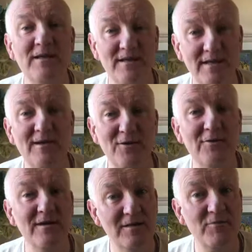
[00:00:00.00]
and
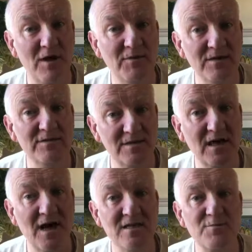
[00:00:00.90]
including the Brahmanas, the
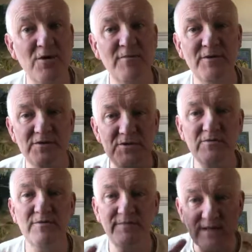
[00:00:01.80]
caste Brahmanas, who
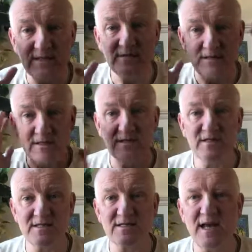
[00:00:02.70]
were fixed on this
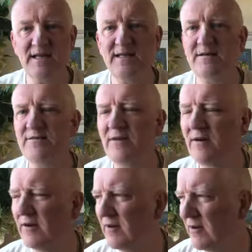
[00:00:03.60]
understanding
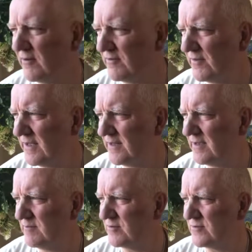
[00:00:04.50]
of
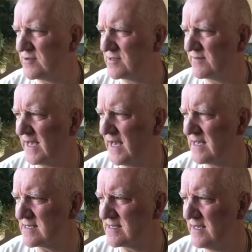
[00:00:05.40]
the importance of
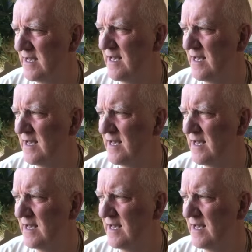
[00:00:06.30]
caste.